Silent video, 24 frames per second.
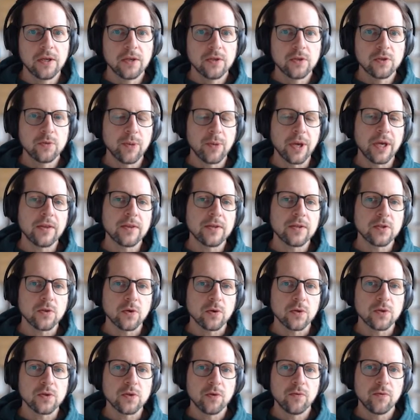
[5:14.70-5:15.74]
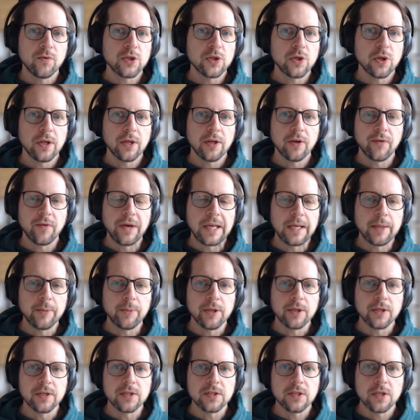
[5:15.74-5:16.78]
To make this also visually
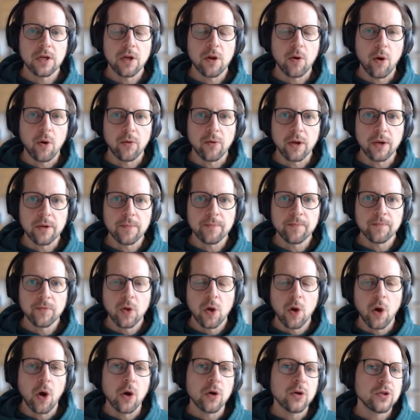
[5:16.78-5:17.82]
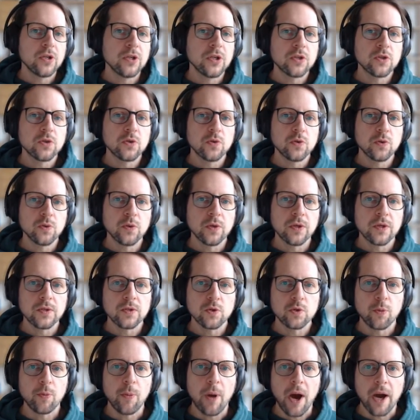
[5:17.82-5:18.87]
available in Synera Run, all you need to do is
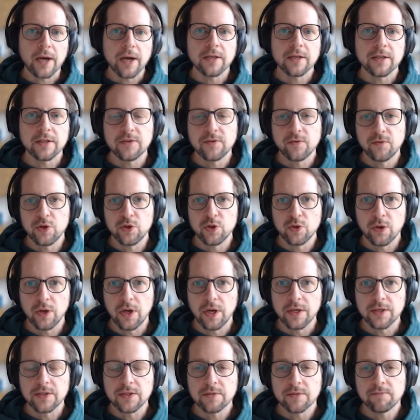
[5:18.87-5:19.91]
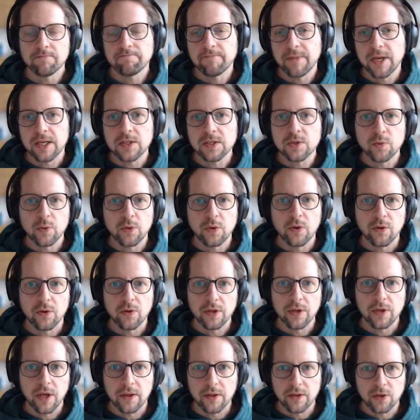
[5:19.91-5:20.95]
to mark it as visualized, as with all
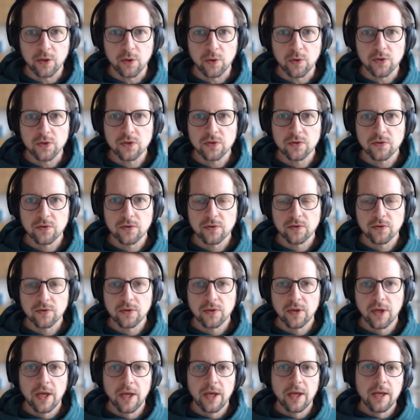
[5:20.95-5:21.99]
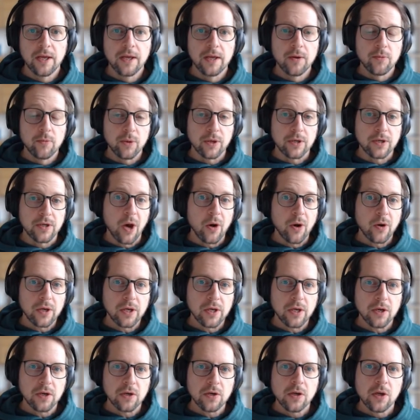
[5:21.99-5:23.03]
the other nodes. But now
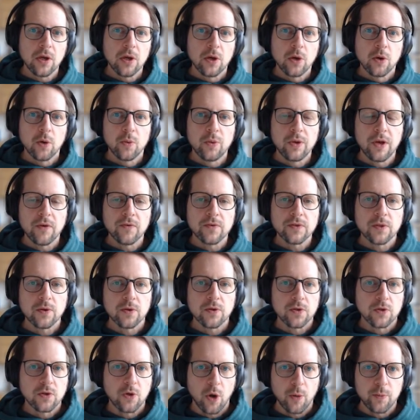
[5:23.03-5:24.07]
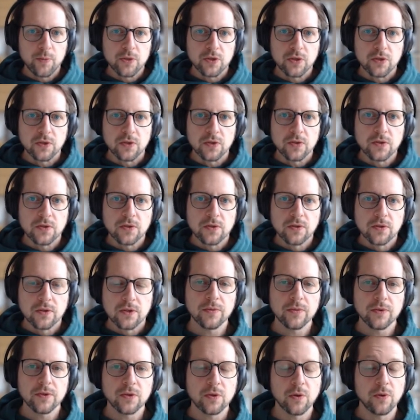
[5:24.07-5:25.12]
here, we have certain options.
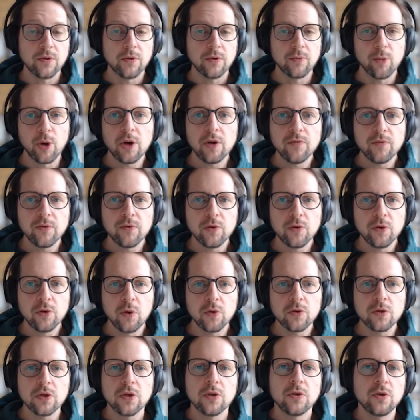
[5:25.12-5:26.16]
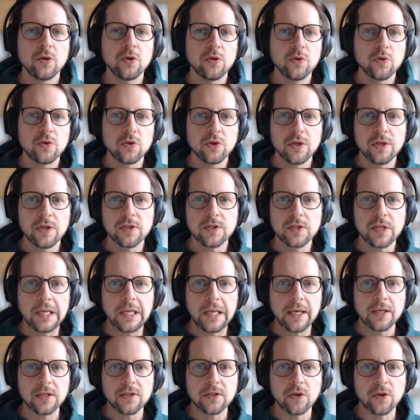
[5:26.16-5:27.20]
So in the model view node, you usually
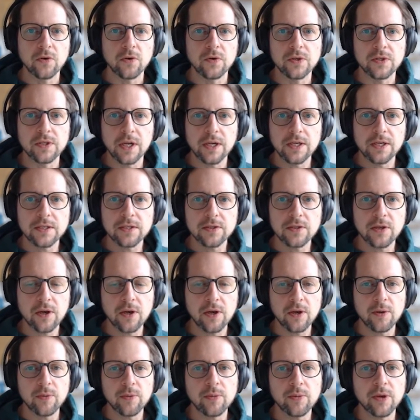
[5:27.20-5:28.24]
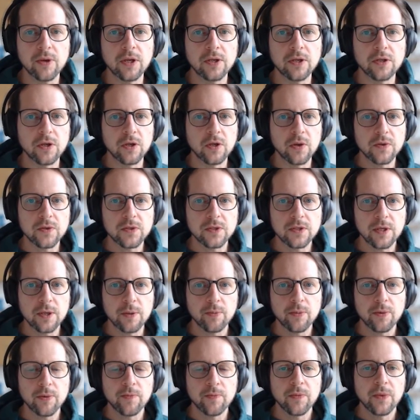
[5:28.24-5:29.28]
select your result type and your load
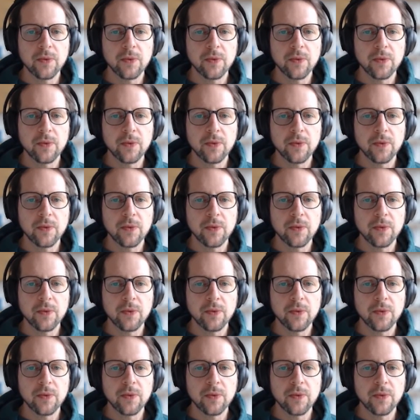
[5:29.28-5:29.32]
step.